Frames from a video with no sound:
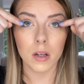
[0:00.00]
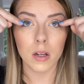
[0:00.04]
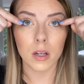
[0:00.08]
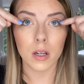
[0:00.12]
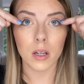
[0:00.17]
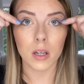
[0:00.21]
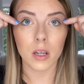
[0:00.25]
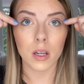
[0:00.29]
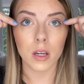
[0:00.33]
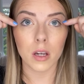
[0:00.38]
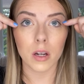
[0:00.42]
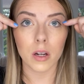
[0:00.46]

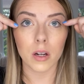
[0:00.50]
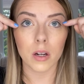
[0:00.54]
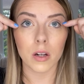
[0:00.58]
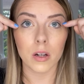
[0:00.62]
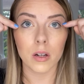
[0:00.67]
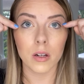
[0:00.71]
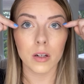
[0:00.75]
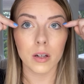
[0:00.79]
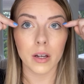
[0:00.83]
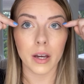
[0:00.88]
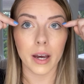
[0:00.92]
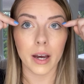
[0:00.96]

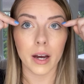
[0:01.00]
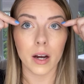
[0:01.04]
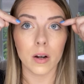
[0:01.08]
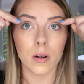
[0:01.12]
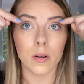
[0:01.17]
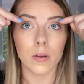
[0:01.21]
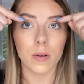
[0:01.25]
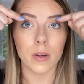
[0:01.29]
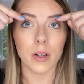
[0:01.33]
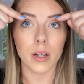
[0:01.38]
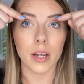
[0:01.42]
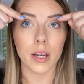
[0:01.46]
here
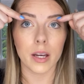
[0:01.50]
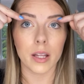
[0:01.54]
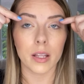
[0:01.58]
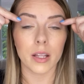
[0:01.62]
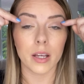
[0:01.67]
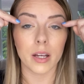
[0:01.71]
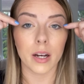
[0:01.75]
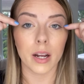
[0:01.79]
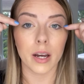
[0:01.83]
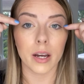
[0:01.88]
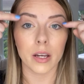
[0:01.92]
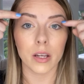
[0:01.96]
out, and
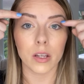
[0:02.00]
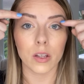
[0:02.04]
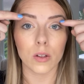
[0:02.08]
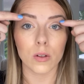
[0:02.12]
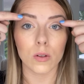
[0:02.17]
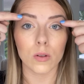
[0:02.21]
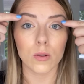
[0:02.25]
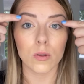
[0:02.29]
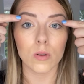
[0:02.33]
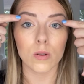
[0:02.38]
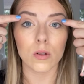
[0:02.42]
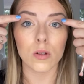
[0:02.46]
then I
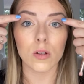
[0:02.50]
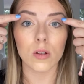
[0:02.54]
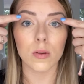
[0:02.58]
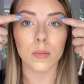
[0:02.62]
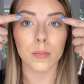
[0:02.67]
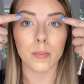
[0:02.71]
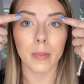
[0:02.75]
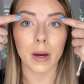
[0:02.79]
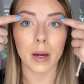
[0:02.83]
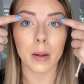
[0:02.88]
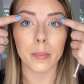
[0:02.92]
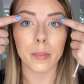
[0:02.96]
use
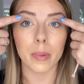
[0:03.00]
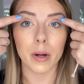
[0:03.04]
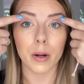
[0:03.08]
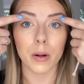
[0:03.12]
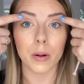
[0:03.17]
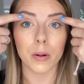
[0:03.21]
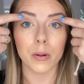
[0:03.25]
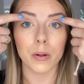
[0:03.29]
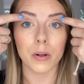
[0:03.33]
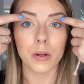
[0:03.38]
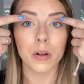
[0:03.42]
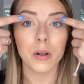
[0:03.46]
my
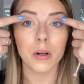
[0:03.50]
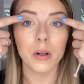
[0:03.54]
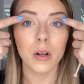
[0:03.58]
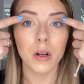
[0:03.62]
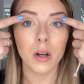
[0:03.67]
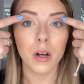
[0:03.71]
bone